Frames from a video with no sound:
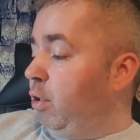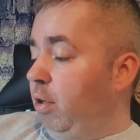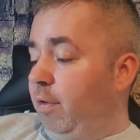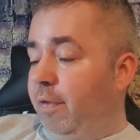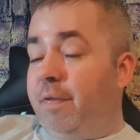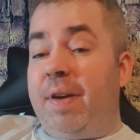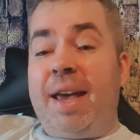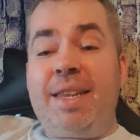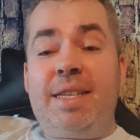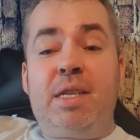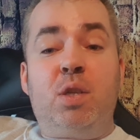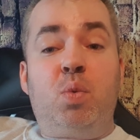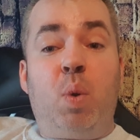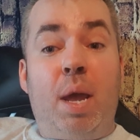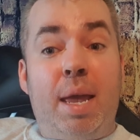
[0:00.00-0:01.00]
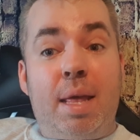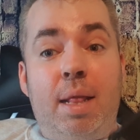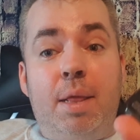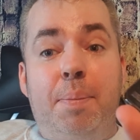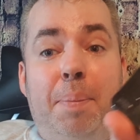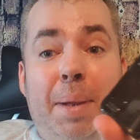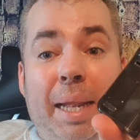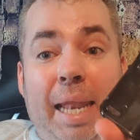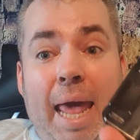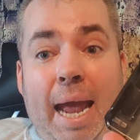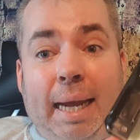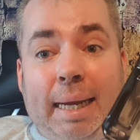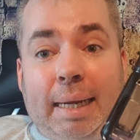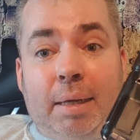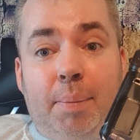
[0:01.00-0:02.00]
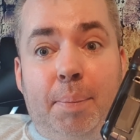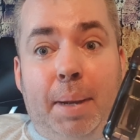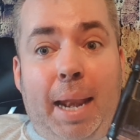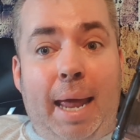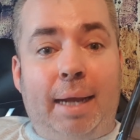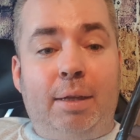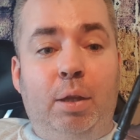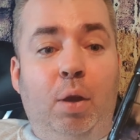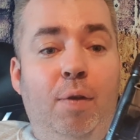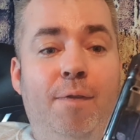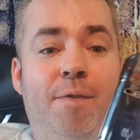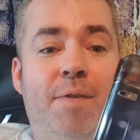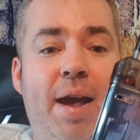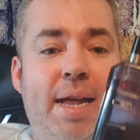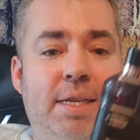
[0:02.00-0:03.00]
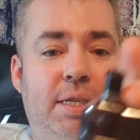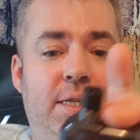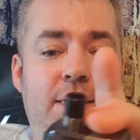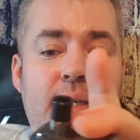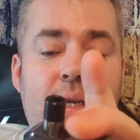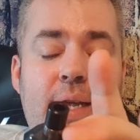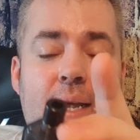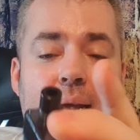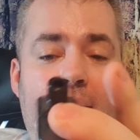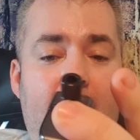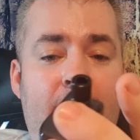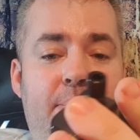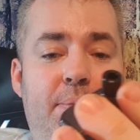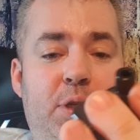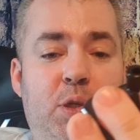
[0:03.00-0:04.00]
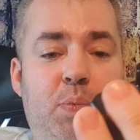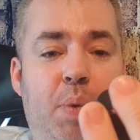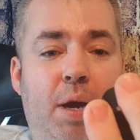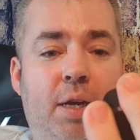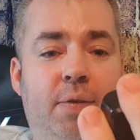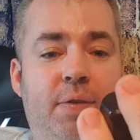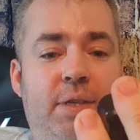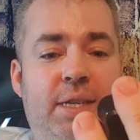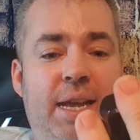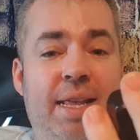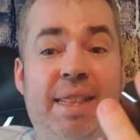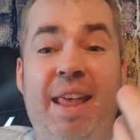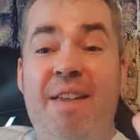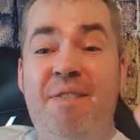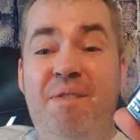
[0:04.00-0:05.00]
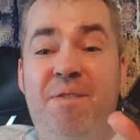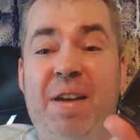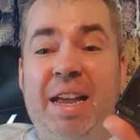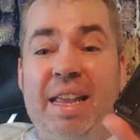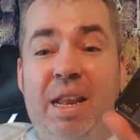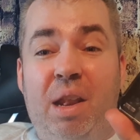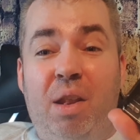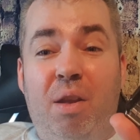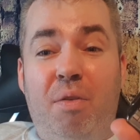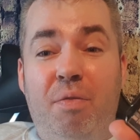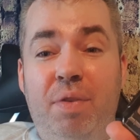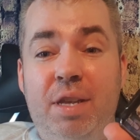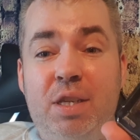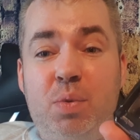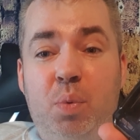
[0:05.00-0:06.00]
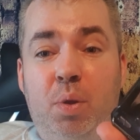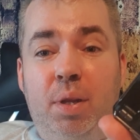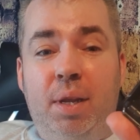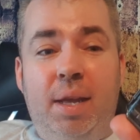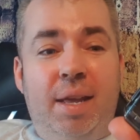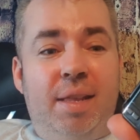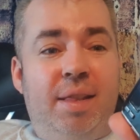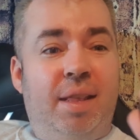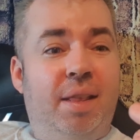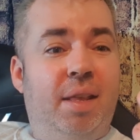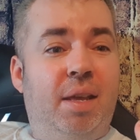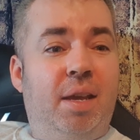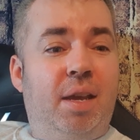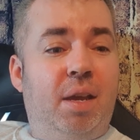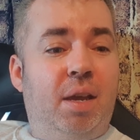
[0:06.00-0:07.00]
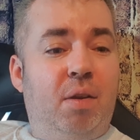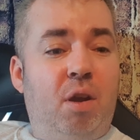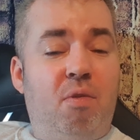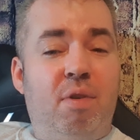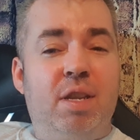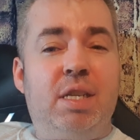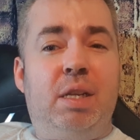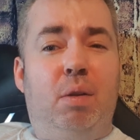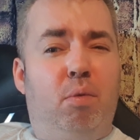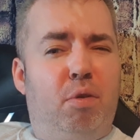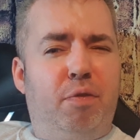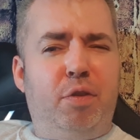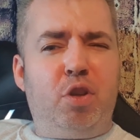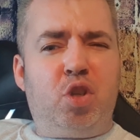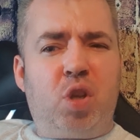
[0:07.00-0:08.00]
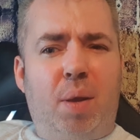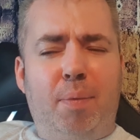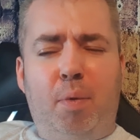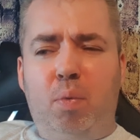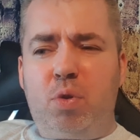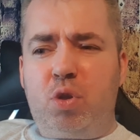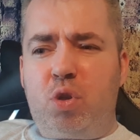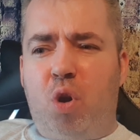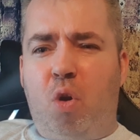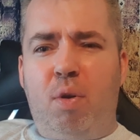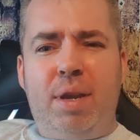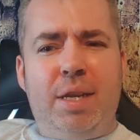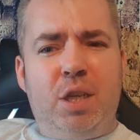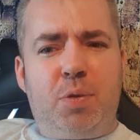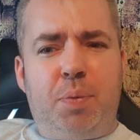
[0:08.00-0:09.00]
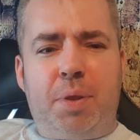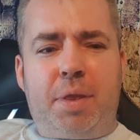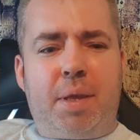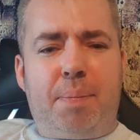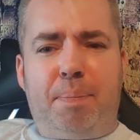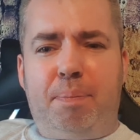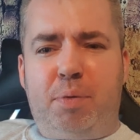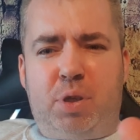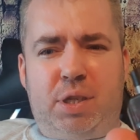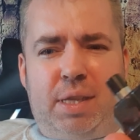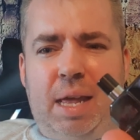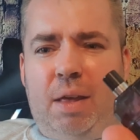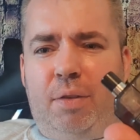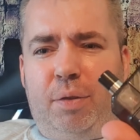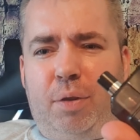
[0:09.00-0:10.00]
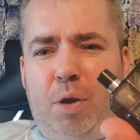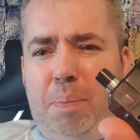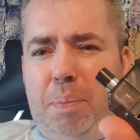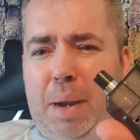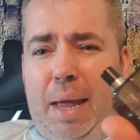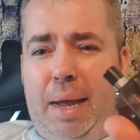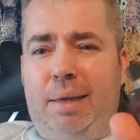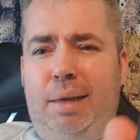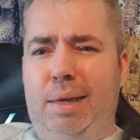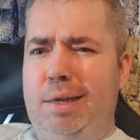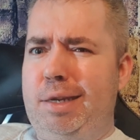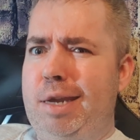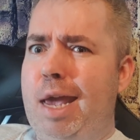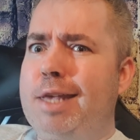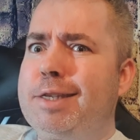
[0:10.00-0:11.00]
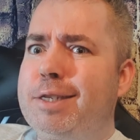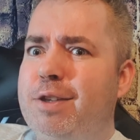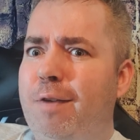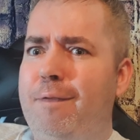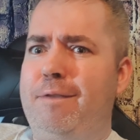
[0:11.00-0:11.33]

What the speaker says: new fetch as well, blacked out fetch. Smok of Sand. I fucking love this one. The original review sample was orange, but the stealthed out black. Yes.